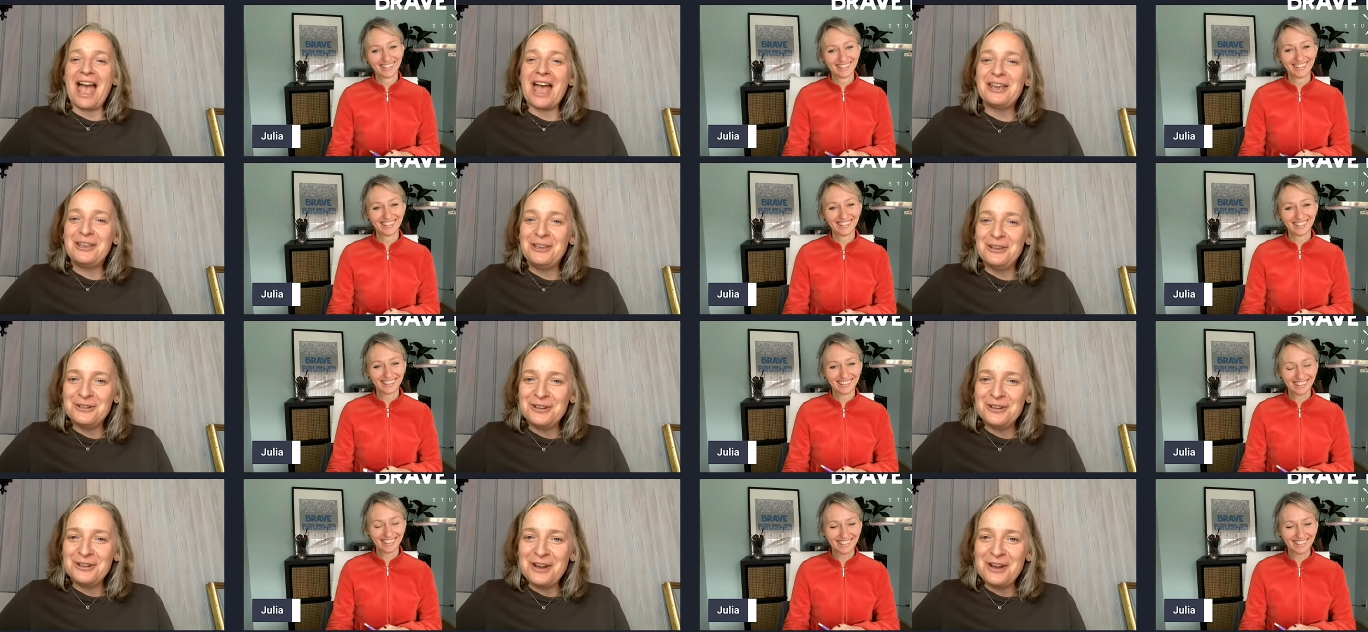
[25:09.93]

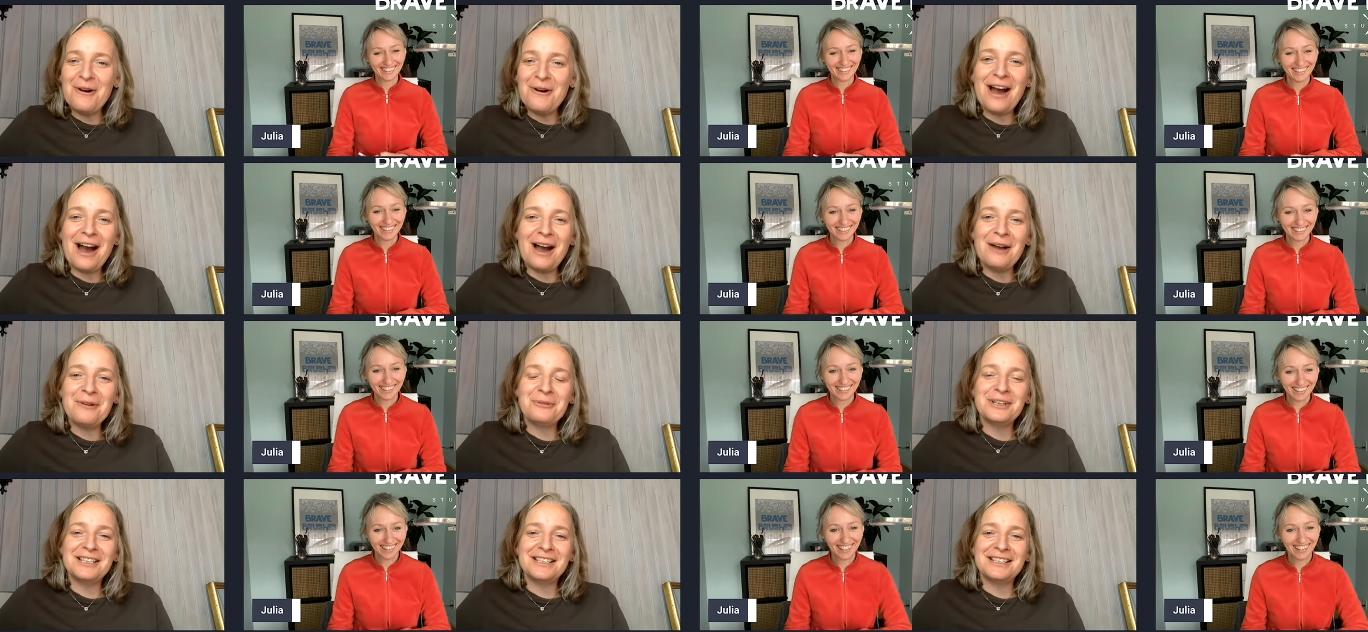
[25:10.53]
Speaker 1: you know,
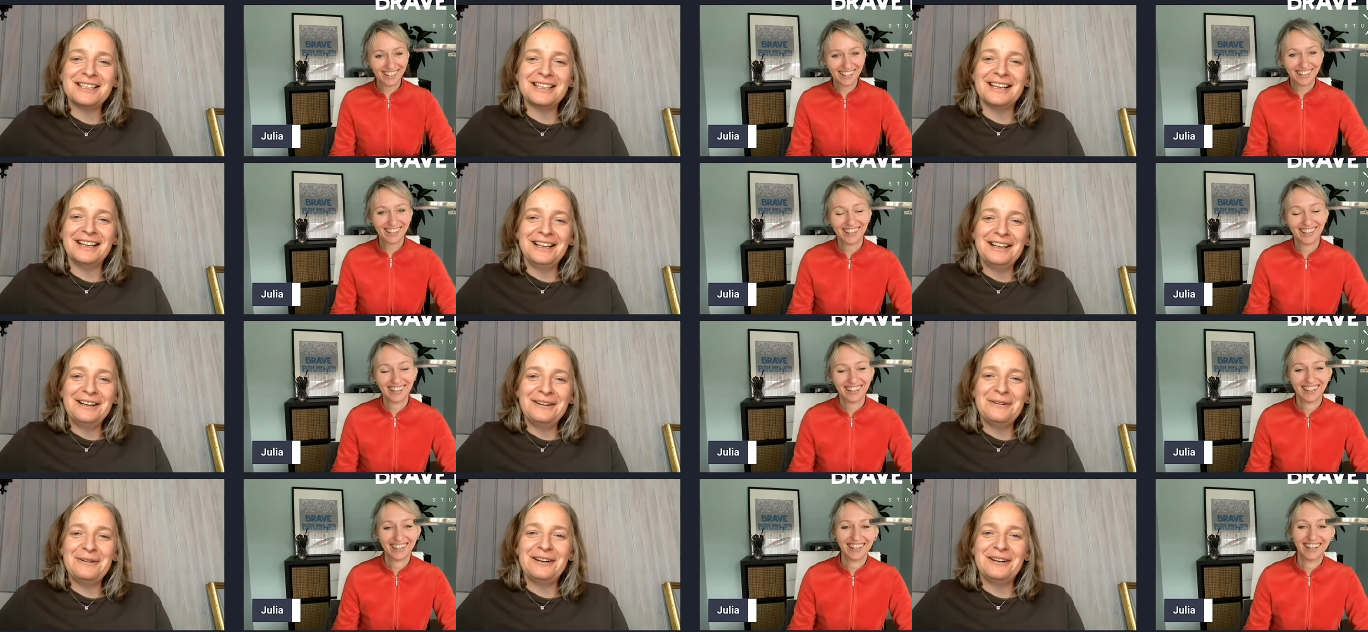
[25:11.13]
I was,
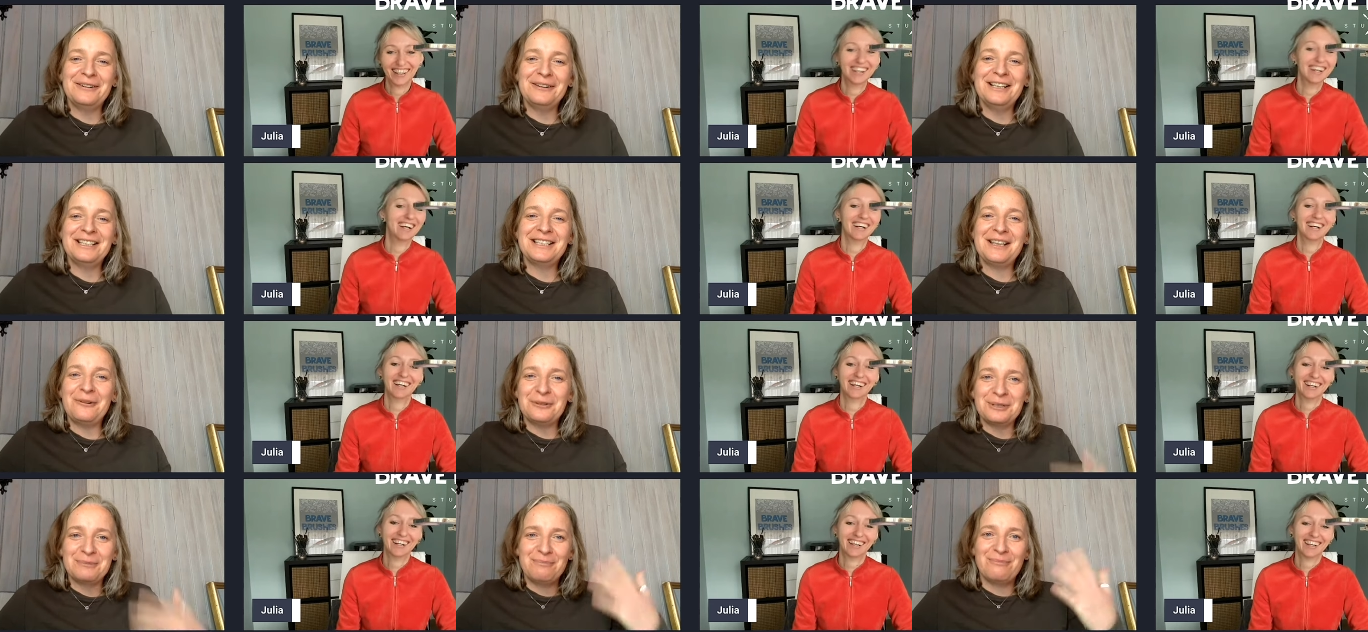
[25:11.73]
uh, as
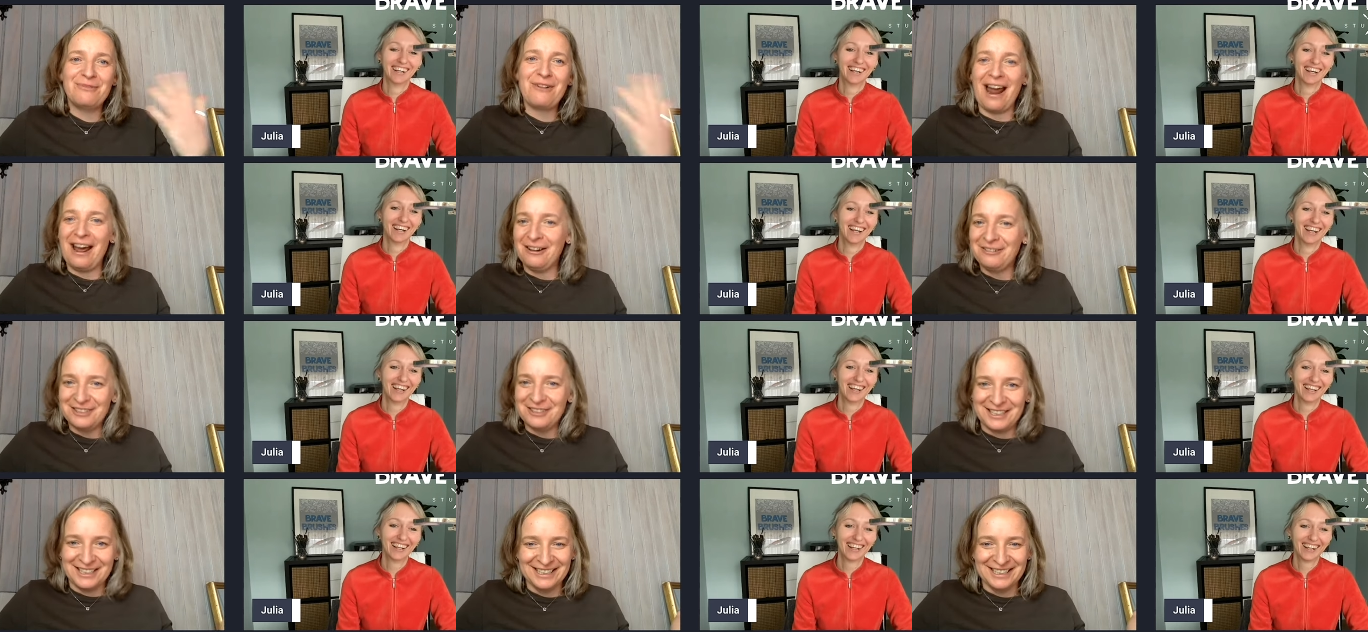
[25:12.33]
I was
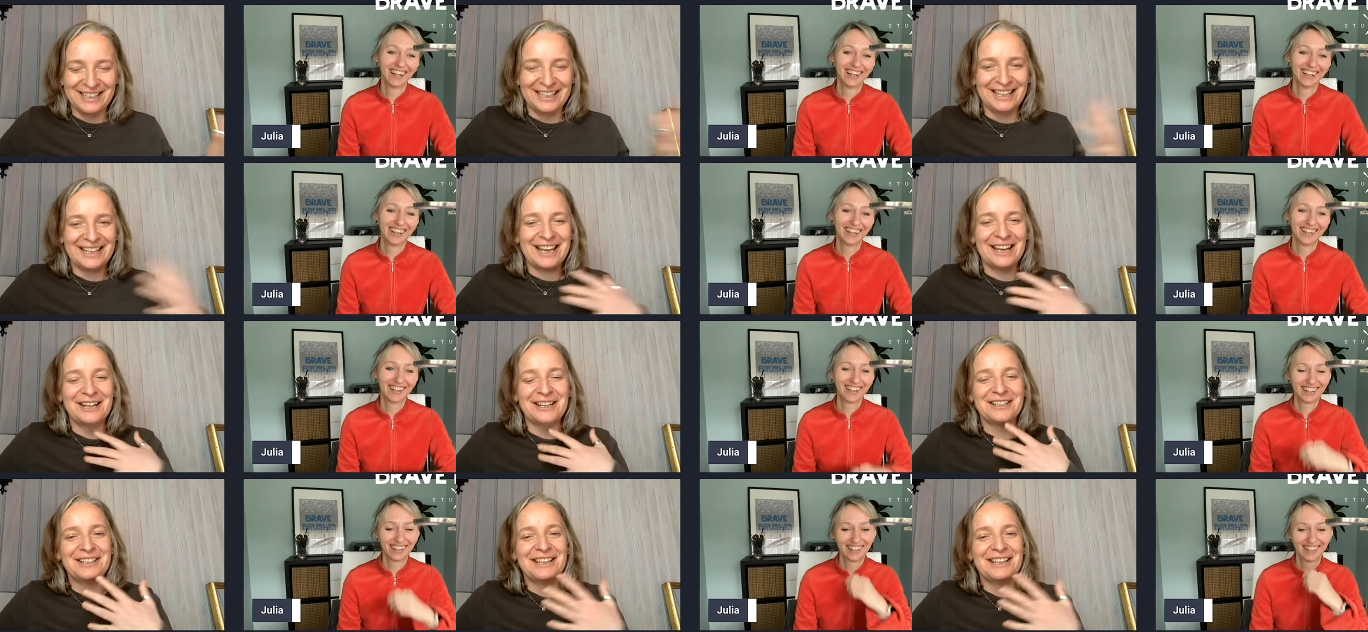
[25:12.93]
browsing
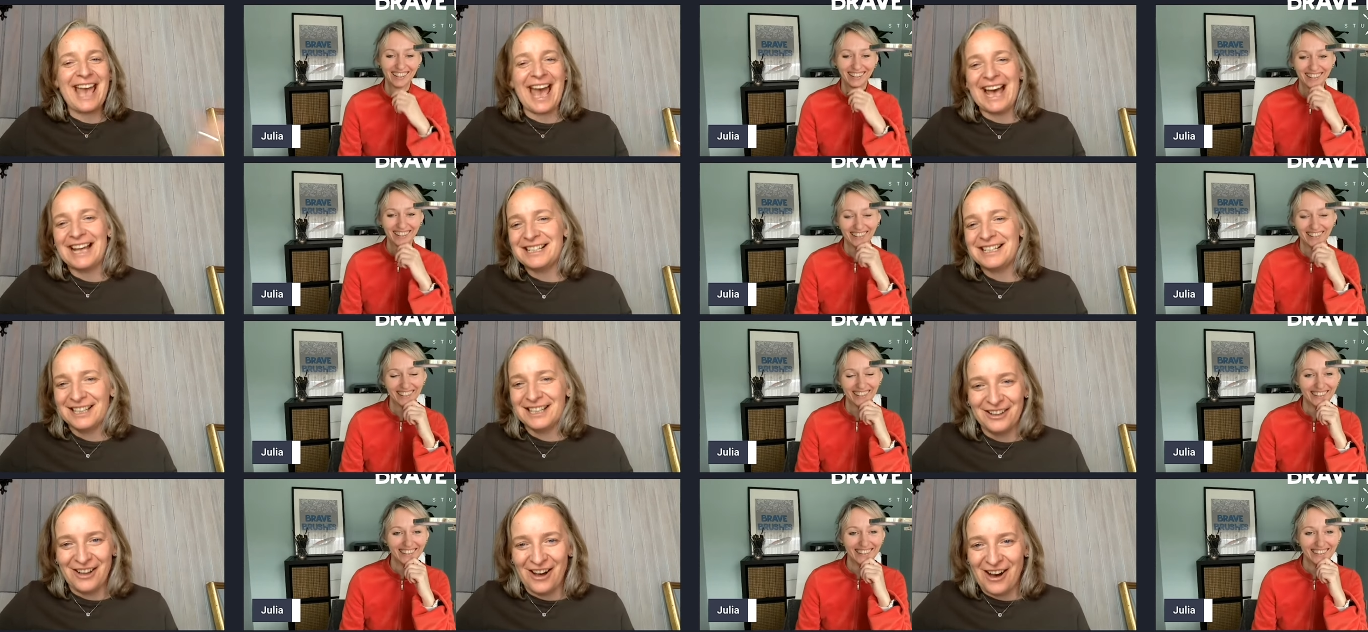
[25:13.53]
again the
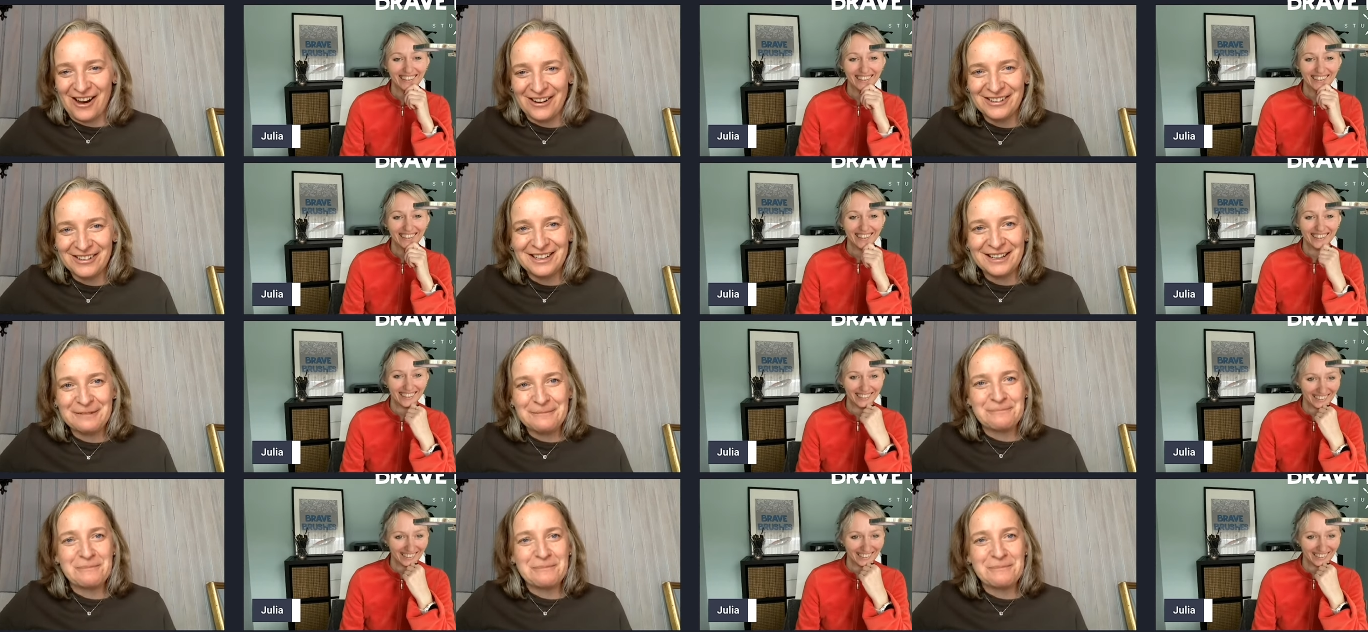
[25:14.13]
catalog,